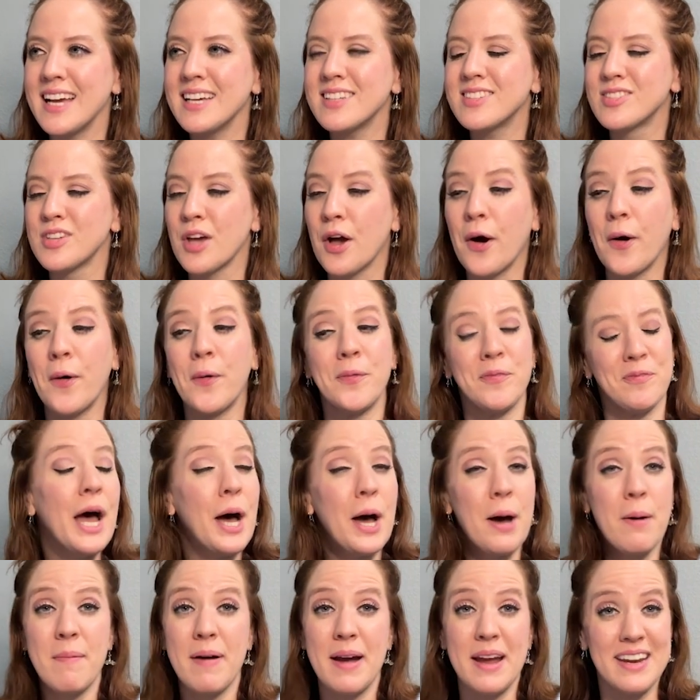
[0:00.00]
so
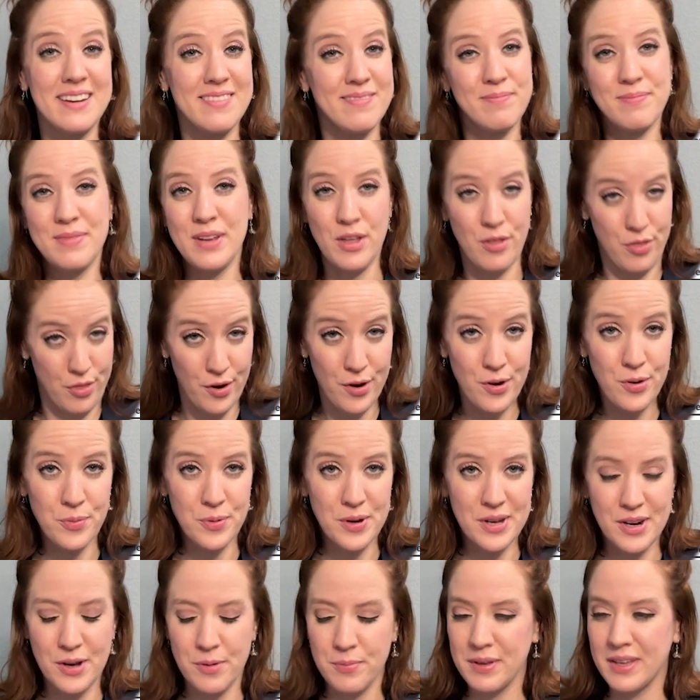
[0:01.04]
I might be a third
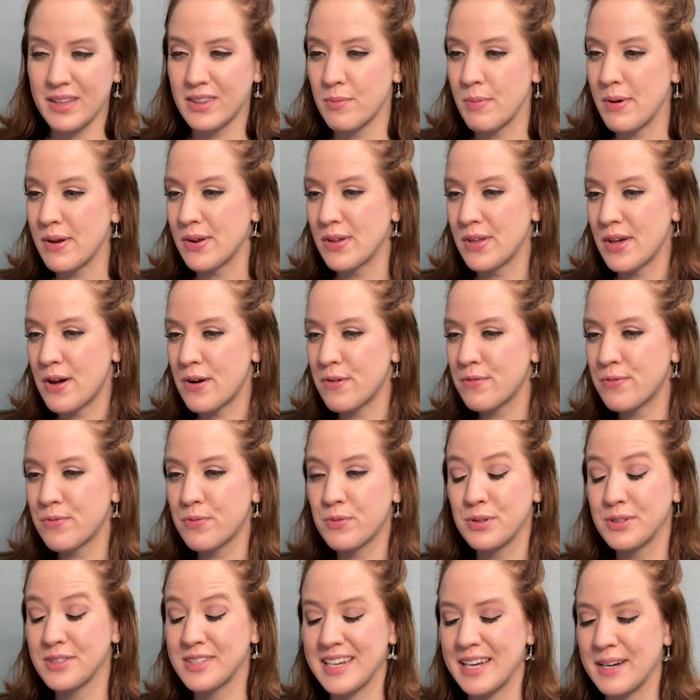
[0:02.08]
one I'll be in the middle of.
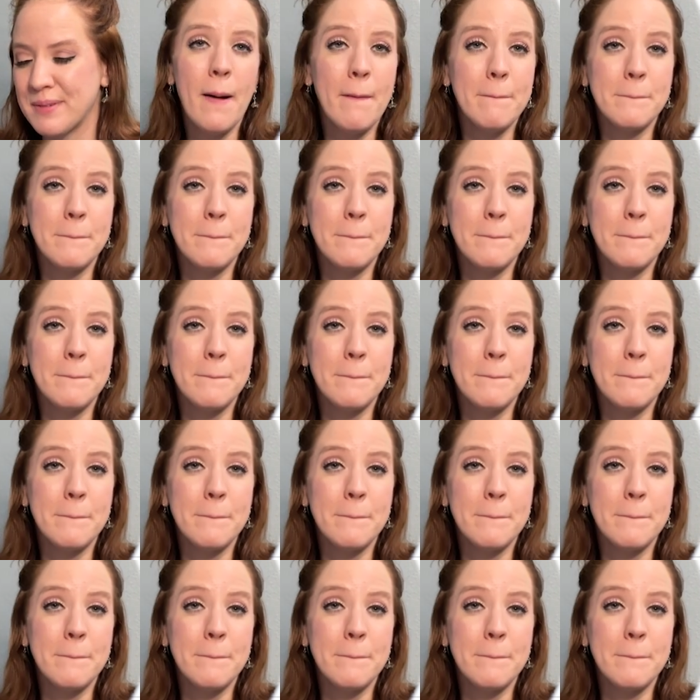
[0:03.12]
We'll see.